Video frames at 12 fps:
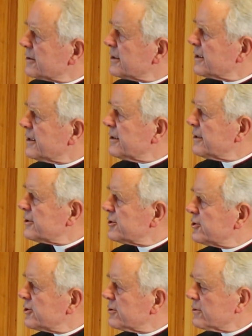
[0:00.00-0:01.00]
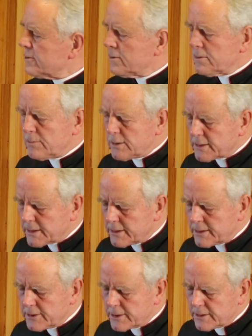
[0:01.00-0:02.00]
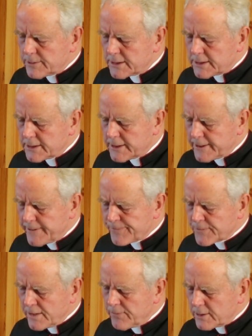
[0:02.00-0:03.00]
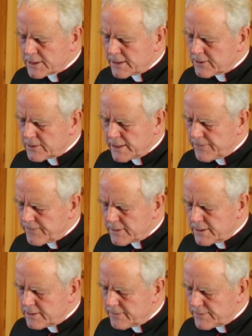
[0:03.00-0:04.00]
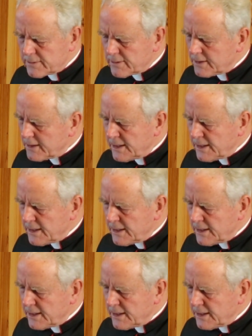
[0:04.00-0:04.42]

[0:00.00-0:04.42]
the English Jew working in Germany, if you watch that dreadful interview,